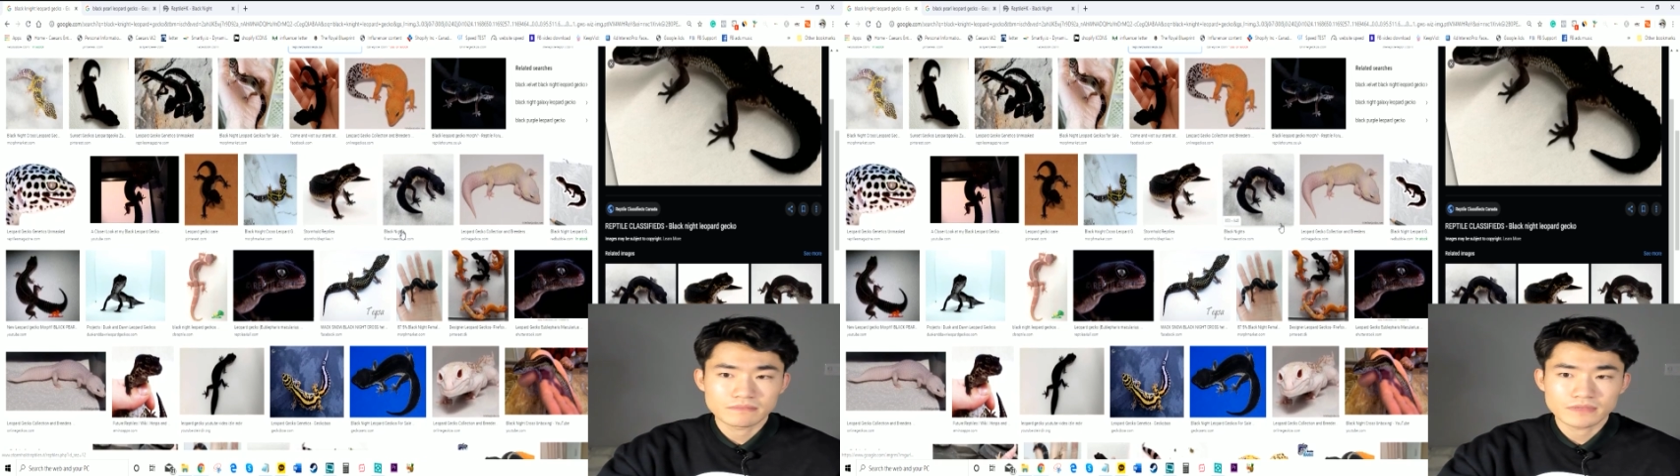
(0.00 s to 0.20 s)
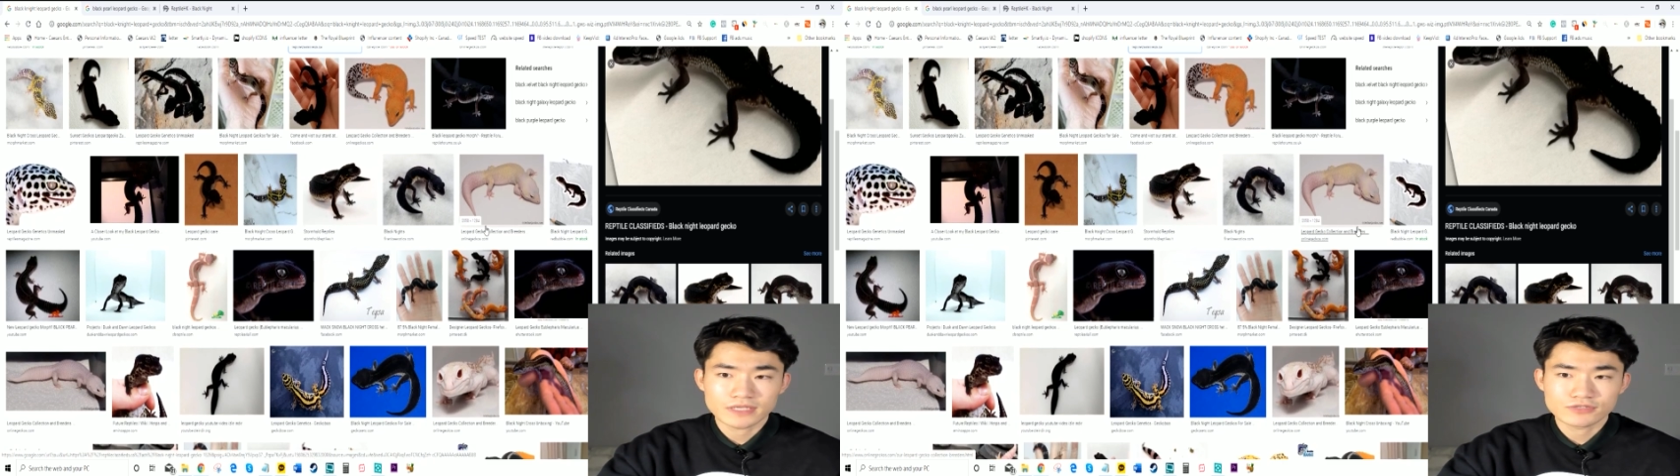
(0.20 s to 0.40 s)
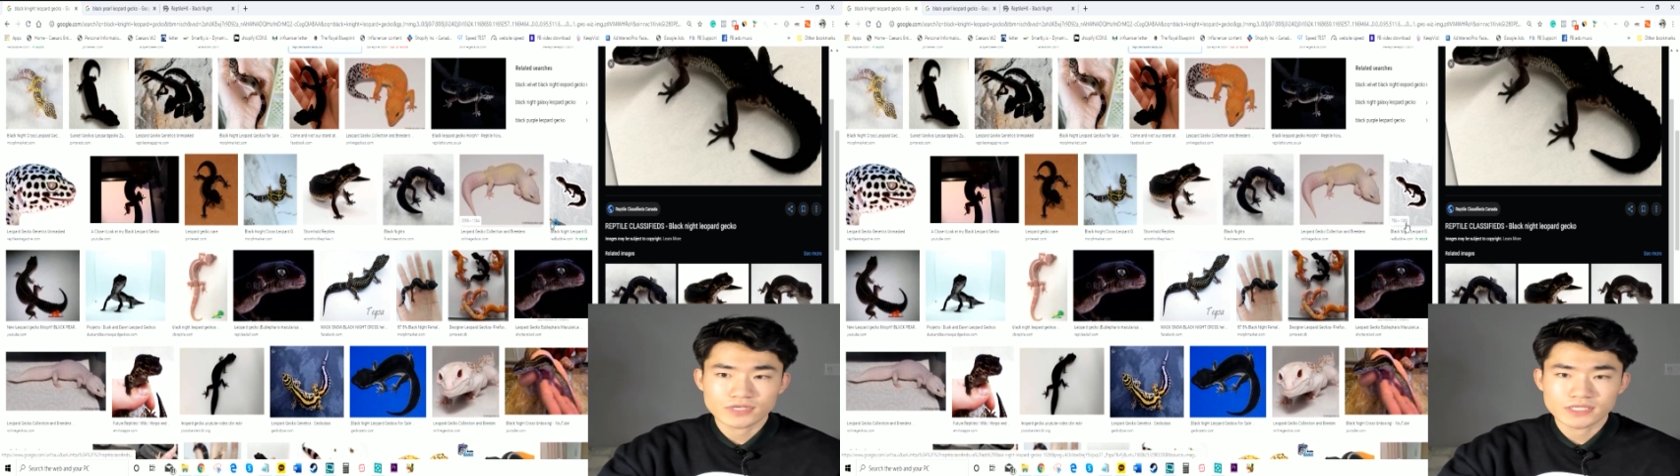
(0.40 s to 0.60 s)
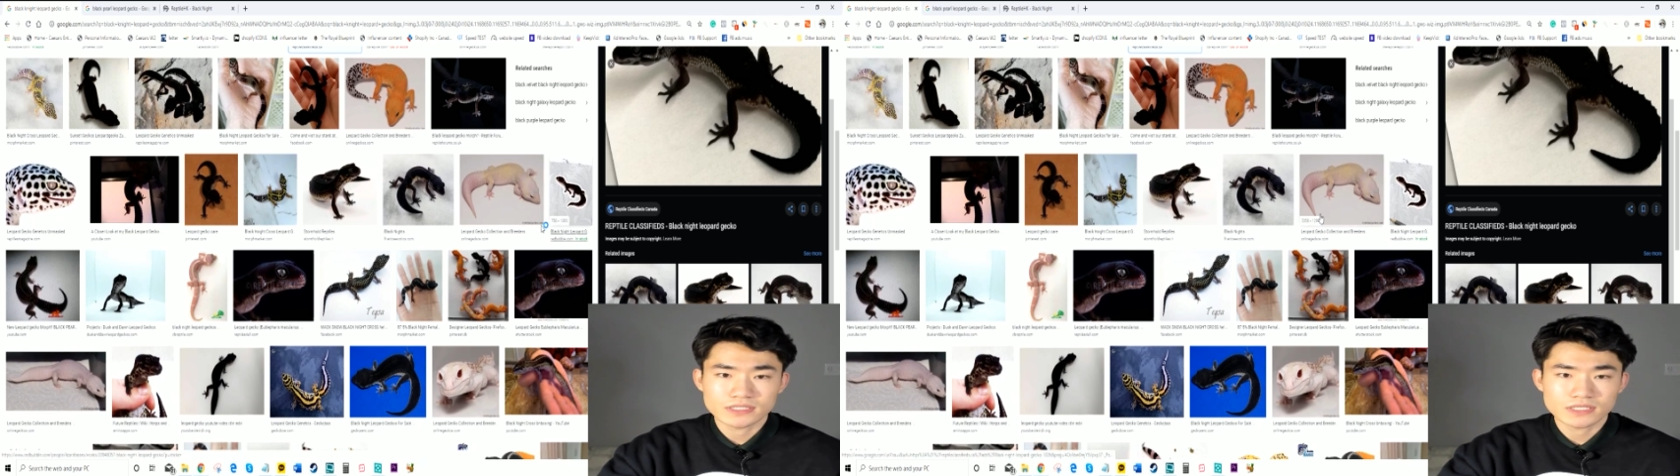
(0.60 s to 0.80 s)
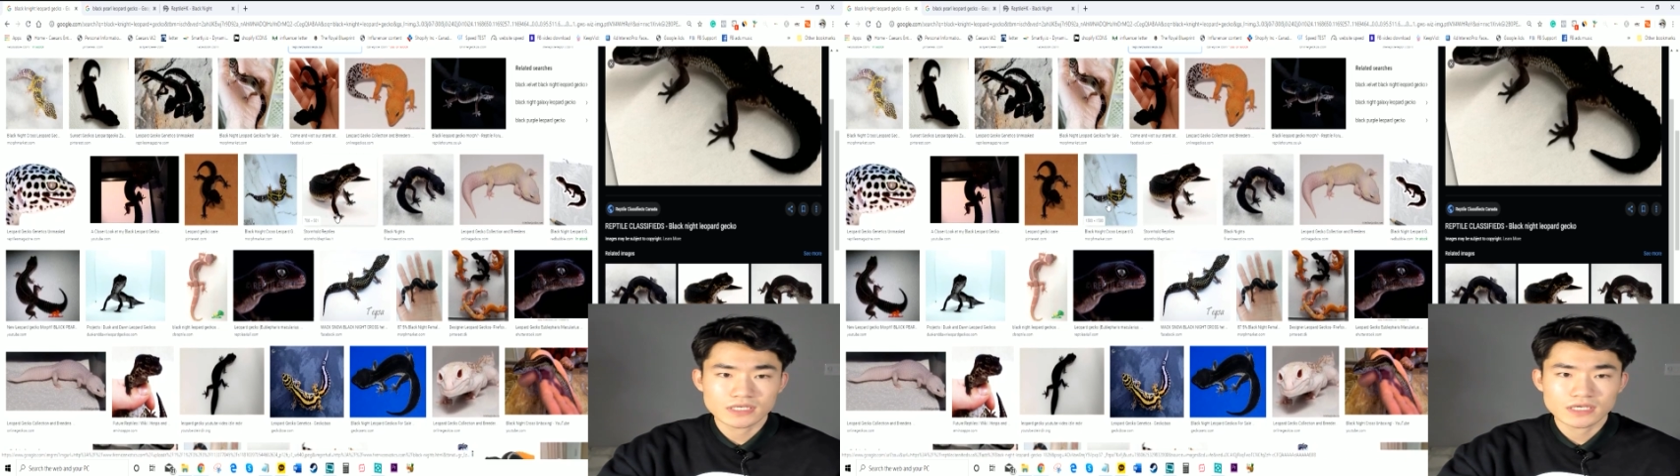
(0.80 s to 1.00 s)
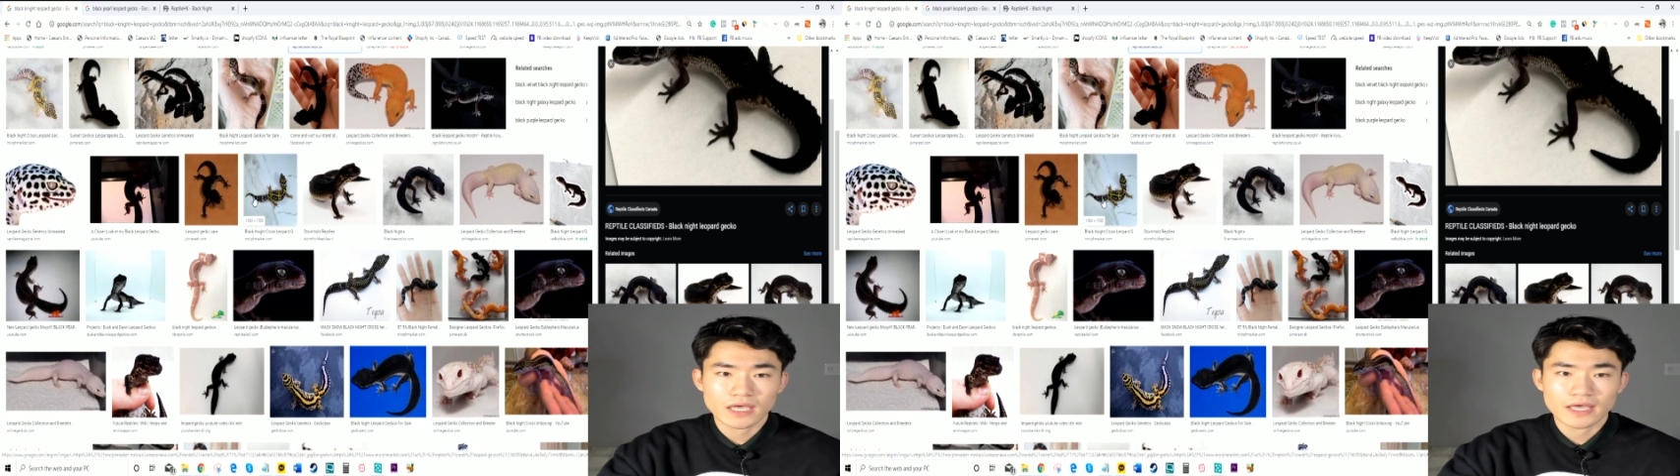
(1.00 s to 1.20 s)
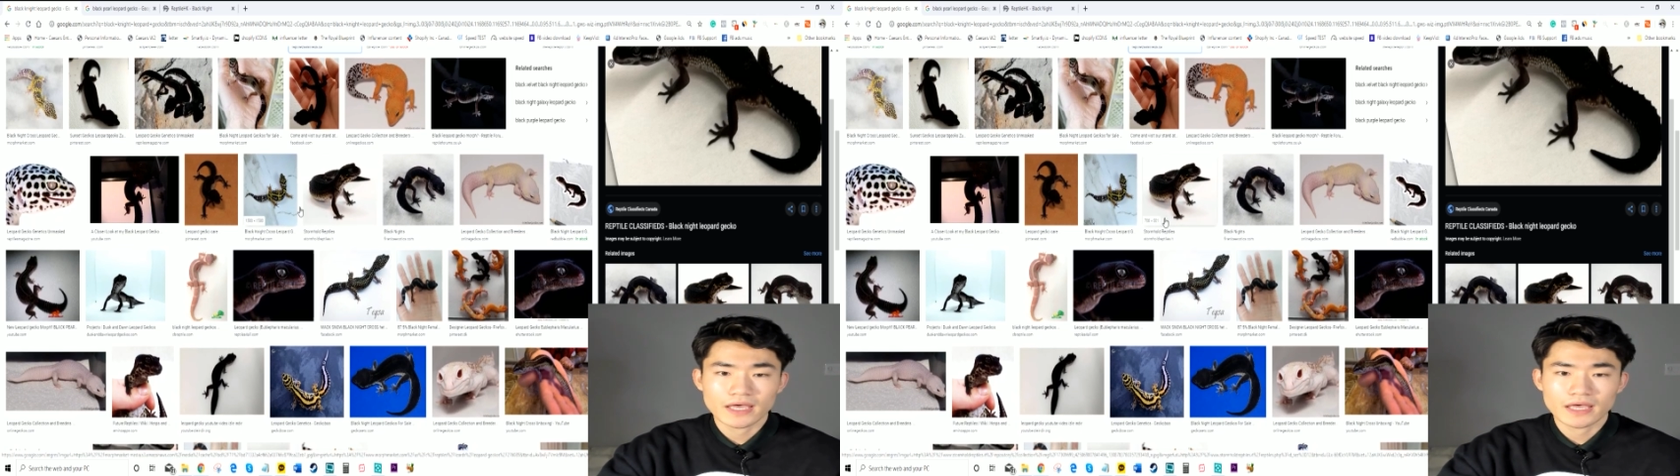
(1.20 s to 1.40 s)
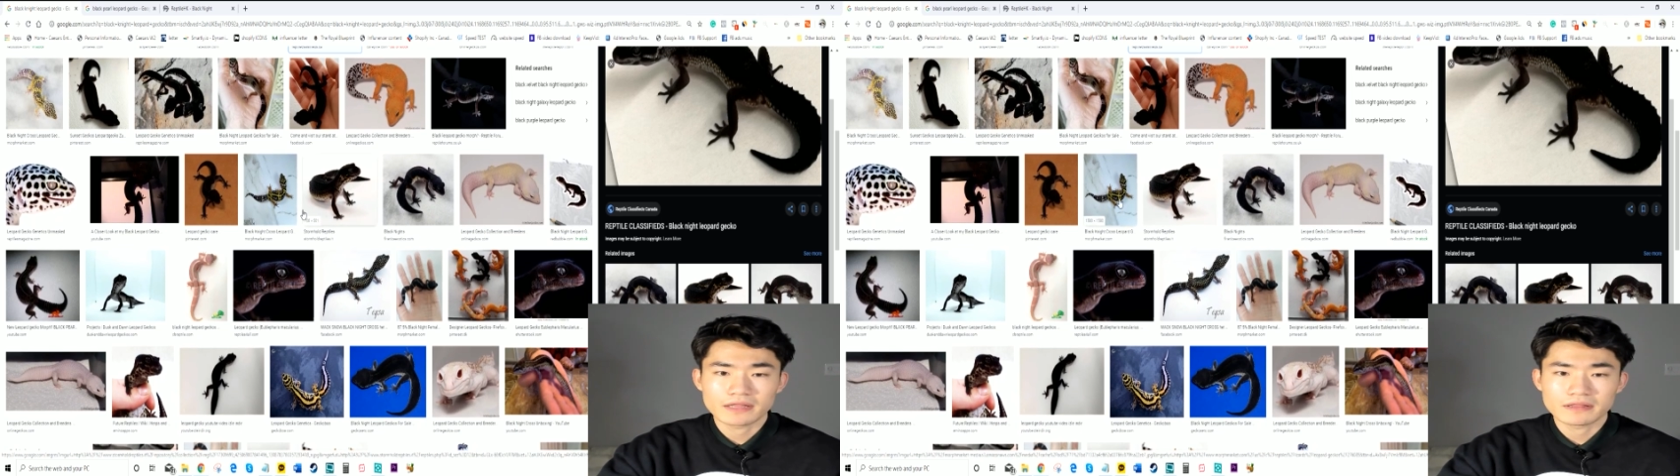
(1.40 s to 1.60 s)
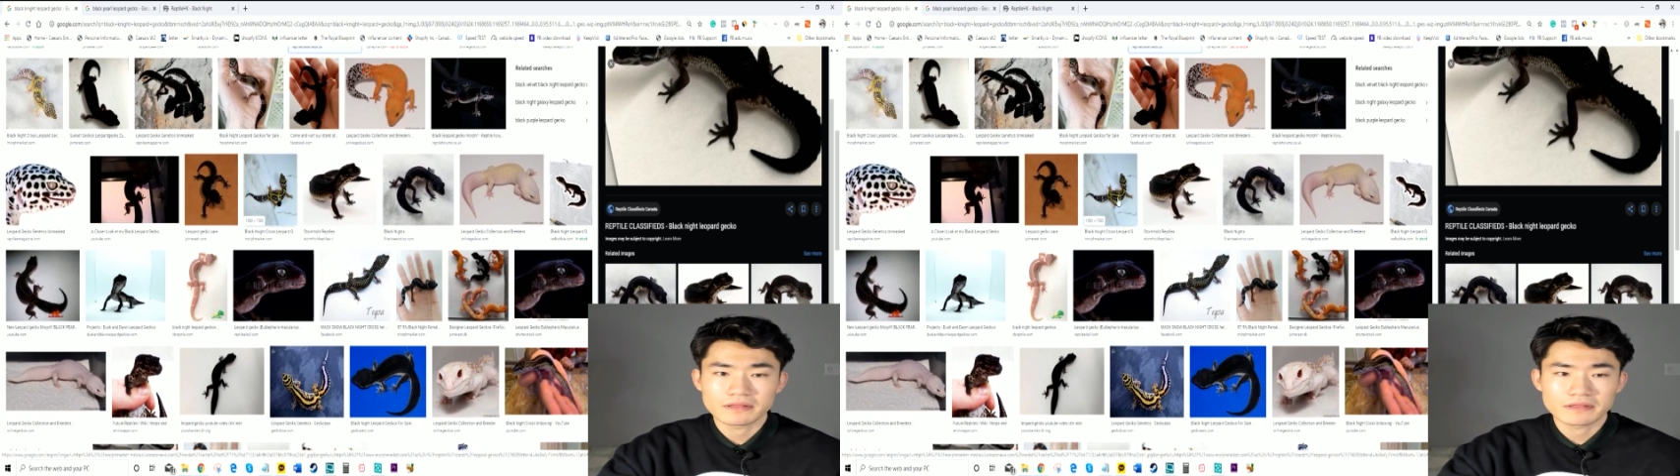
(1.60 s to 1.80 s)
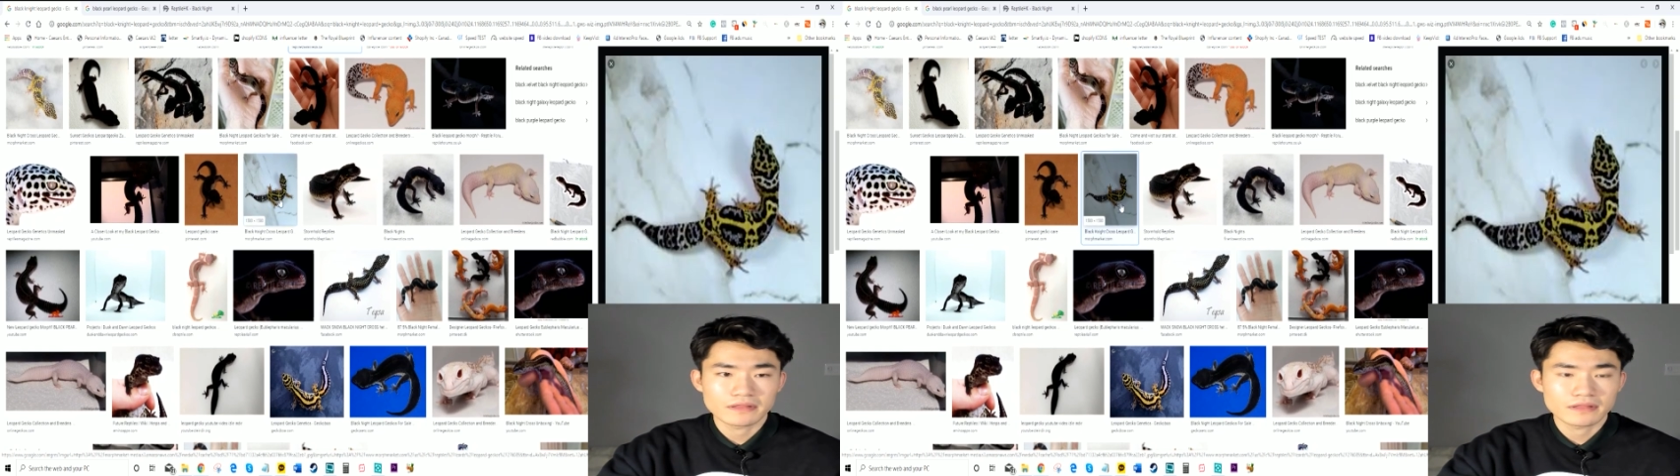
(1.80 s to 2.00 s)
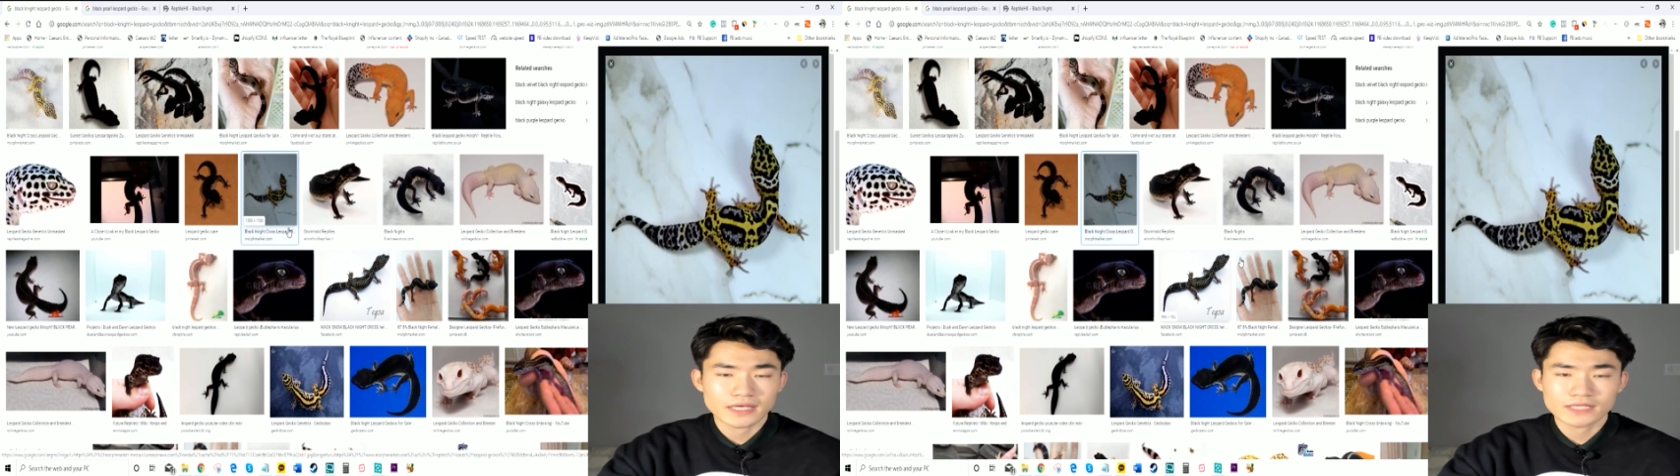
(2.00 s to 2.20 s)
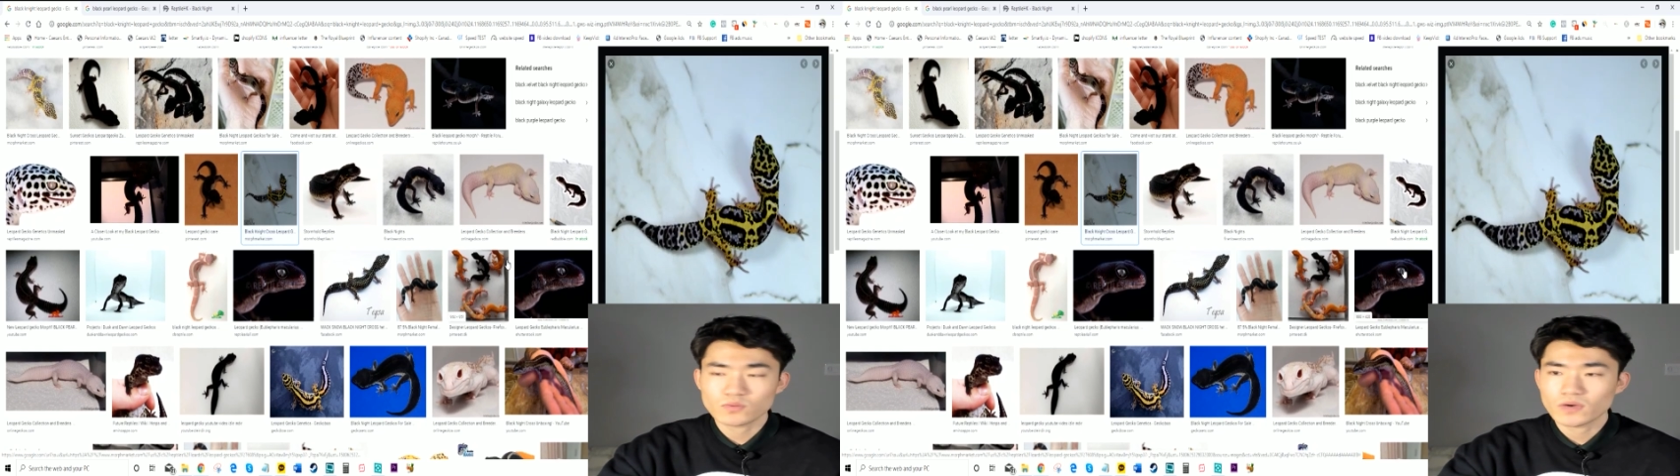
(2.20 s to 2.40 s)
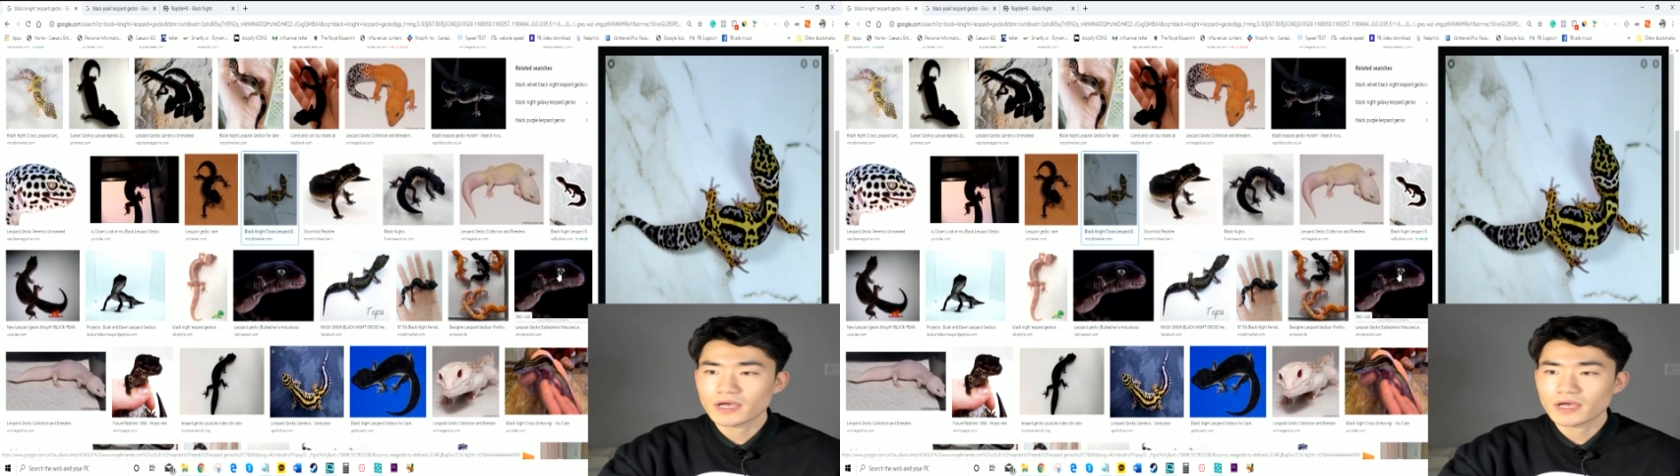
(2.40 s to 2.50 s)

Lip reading: as you can see, and that's why